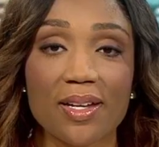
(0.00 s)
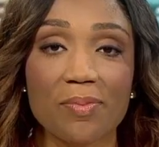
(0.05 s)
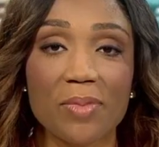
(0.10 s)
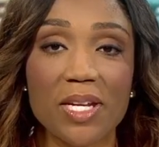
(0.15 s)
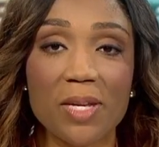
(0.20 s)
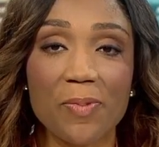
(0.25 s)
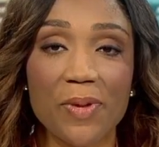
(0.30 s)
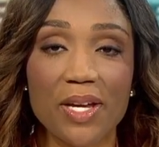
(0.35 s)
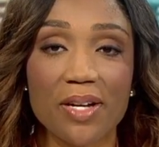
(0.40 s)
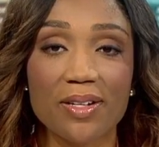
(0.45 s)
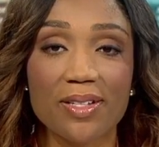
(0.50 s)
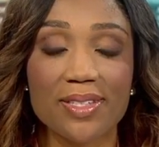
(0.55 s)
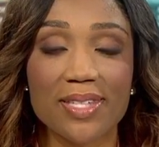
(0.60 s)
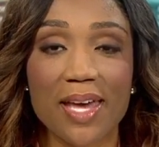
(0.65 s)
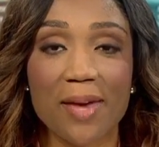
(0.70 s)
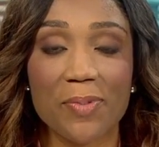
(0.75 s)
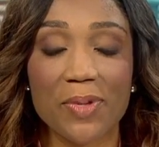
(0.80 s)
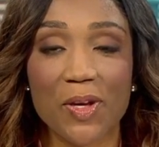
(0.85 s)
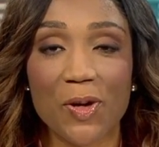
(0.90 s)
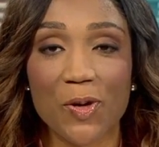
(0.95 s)
Many
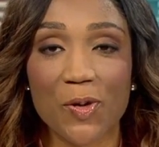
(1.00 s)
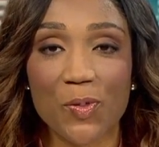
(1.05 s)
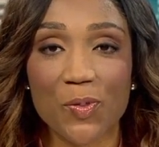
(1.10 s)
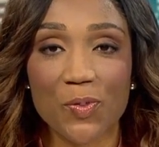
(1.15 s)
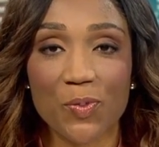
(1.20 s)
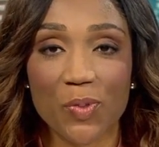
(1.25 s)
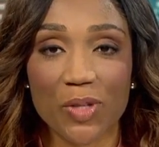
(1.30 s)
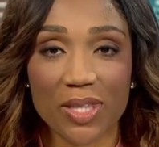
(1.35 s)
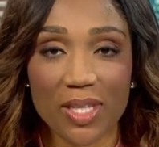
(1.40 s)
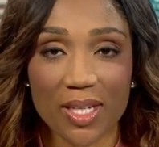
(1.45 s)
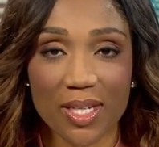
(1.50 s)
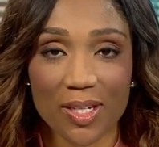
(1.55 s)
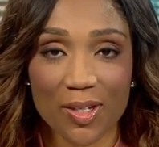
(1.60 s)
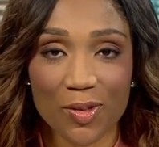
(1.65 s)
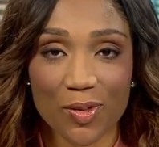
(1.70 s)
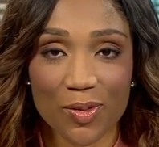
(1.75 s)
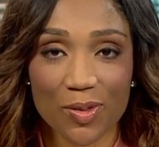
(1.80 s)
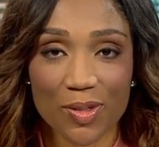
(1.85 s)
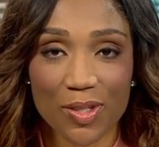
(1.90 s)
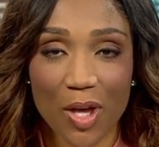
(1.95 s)
parents have been home with the
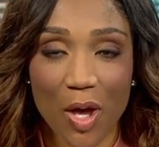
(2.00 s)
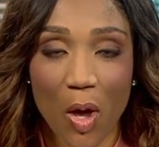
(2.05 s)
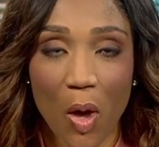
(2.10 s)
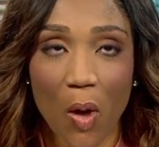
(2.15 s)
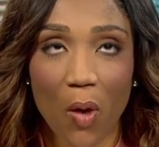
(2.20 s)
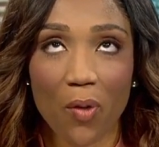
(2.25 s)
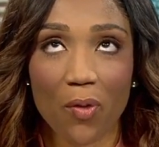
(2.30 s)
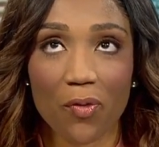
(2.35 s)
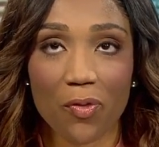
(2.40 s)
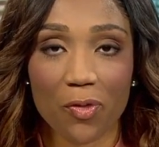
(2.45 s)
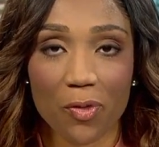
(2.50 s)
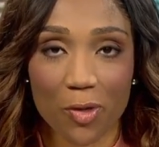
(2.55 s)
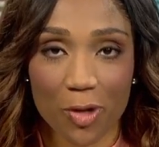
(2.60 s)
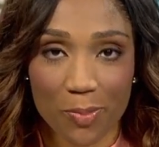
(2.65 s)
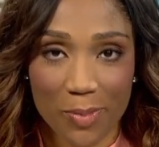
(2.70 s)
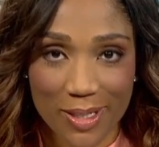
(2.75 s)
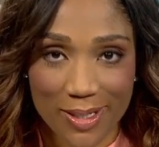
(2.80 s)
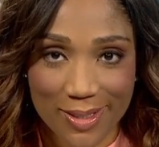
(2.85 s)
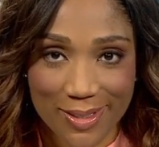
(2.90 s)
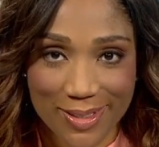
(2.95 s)
kiddos
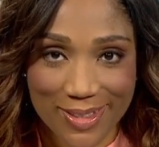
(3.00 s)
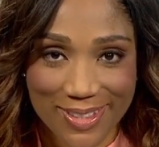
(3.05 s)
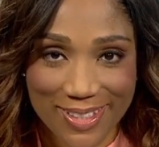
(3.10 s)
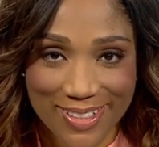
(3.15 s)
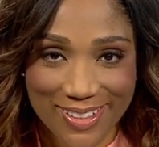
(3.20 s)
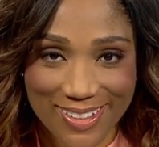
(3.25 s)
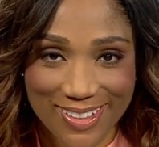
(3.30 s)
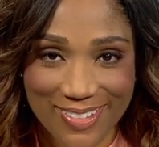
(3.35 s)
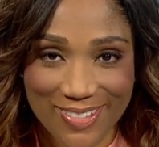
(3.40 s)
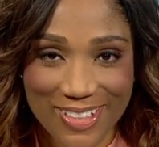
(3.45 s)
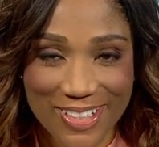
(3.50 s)
for months.